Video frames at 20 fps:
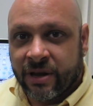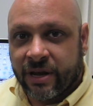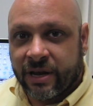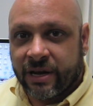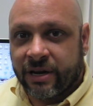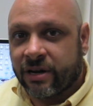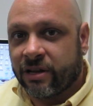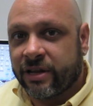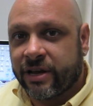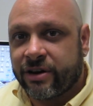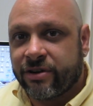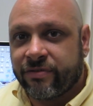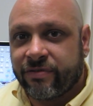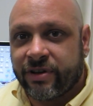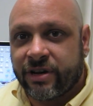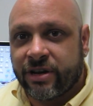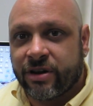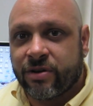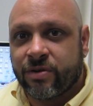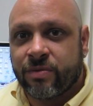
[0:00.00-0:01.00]
in a later
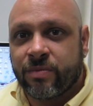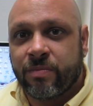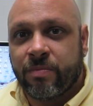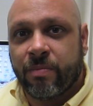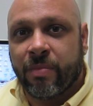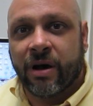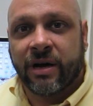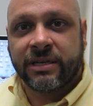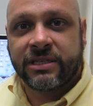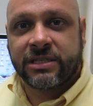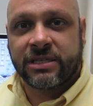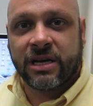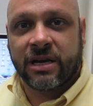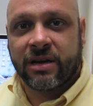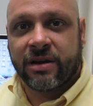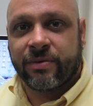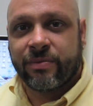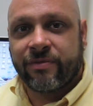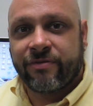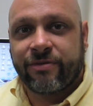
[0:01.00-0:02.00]
video, but
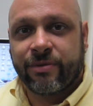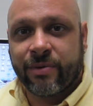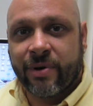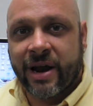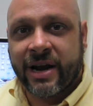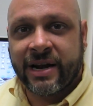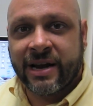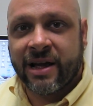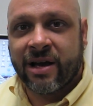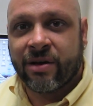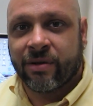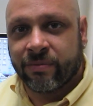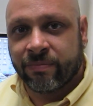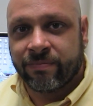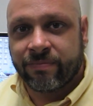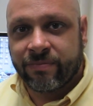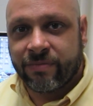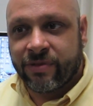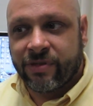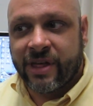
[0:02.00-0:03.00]
for right now,
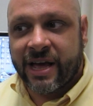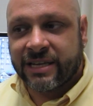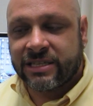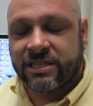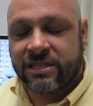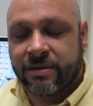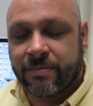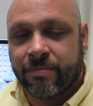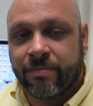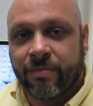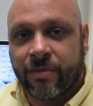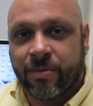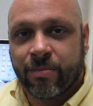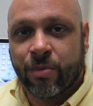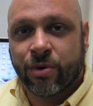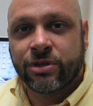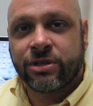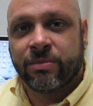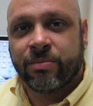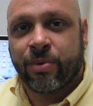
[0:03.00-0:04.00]
that's the
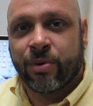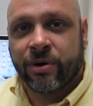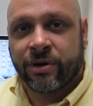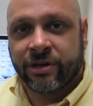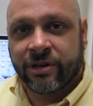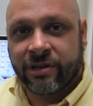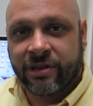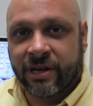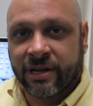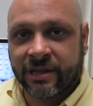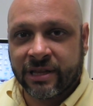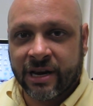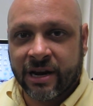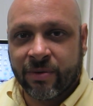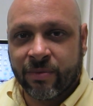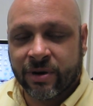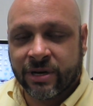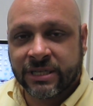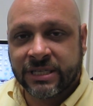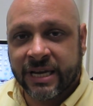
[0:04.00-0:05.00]
most important thing that I
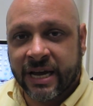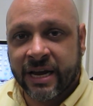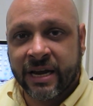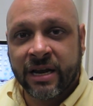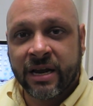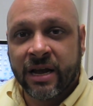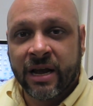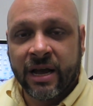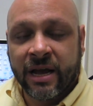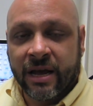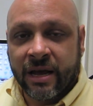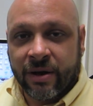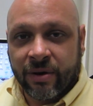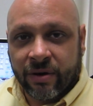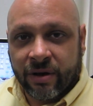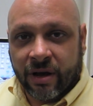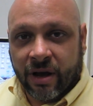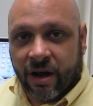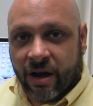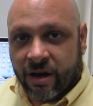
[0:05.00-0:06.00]
want to say.
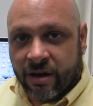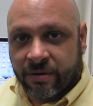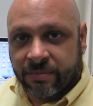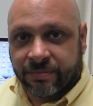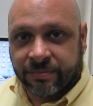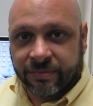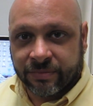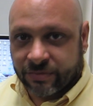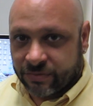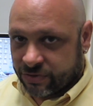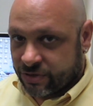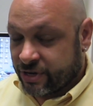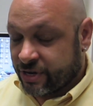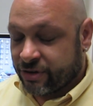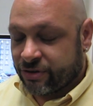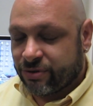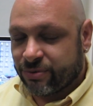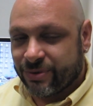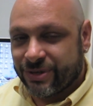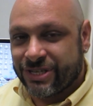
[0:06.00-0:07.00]
And
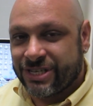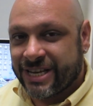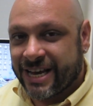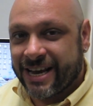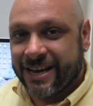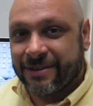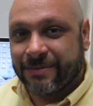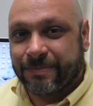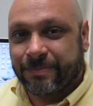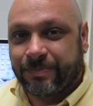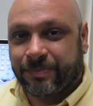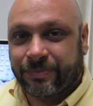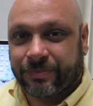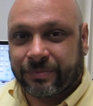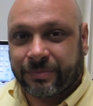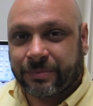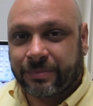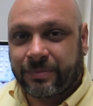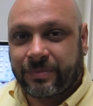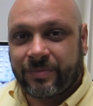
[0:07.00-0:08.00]
to restate,
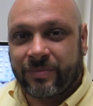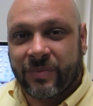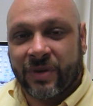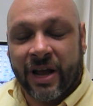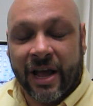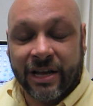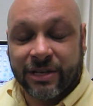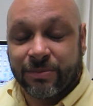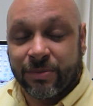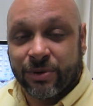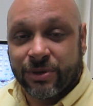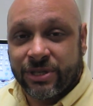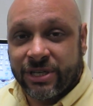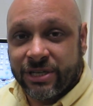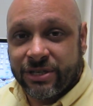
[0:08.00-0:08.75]
as most